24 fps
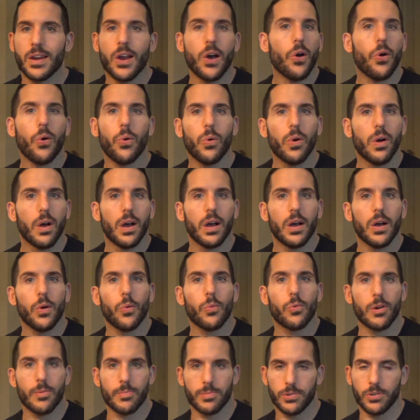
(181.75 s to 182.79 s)
know
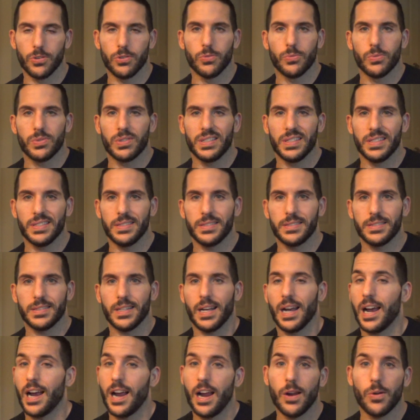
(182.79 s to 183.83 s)
where I'm going with
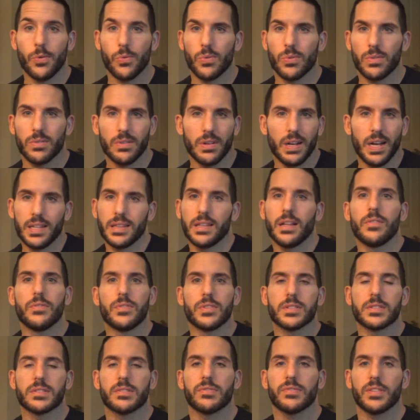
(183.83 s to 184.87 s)
this. I I
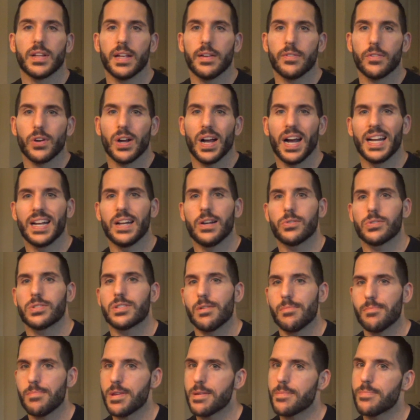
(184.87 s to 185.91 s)
love this flavor. I know
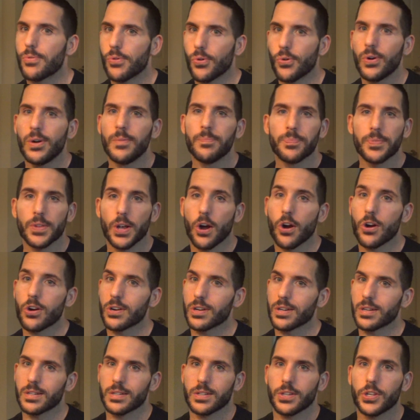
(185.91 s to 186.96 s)
some people
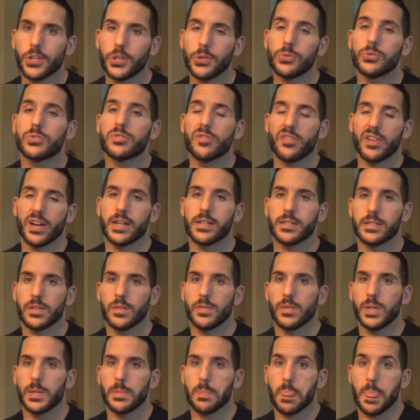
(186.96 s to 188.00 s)
aren't huge fans
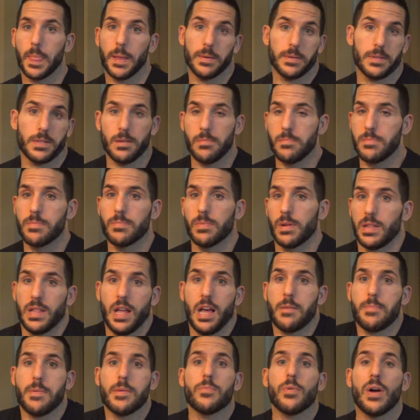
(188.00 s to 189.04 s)
of it. Some a
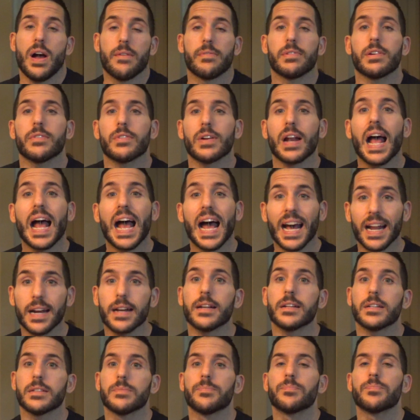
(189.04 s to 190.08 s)
lot of people haven't even had
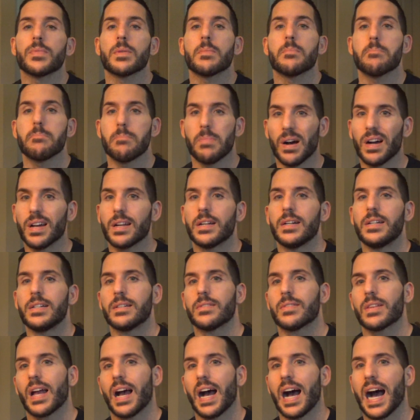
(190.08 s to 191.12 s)
it,
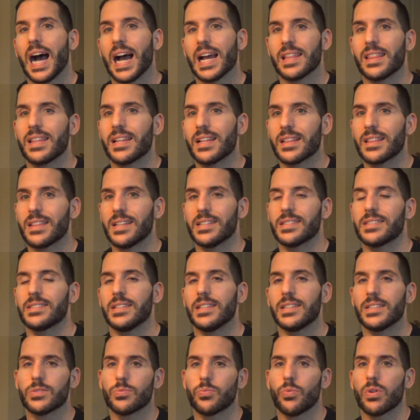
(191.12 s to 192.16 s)
but I think
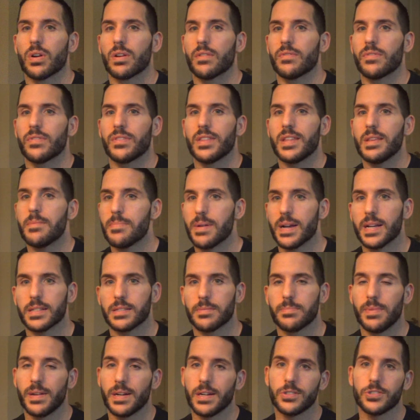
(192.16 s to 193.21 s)
this is one of the
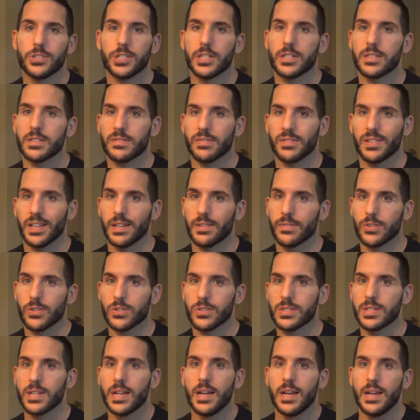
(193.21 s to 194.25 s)
best Ben & Jerry's
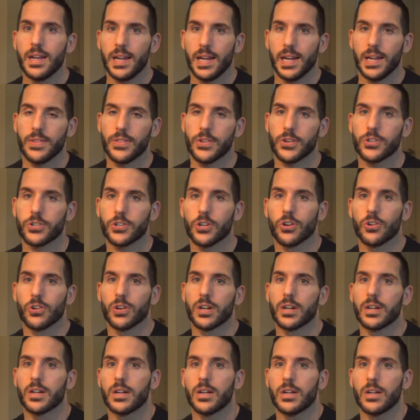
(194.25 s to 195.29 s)
flavors in their
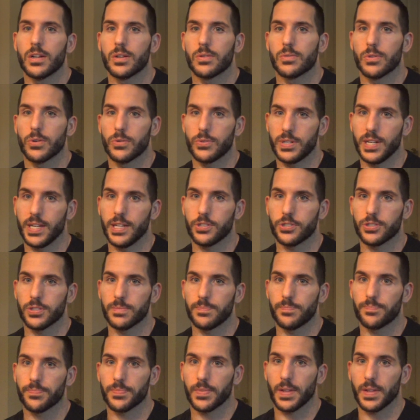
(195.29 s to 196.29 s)
current rotation.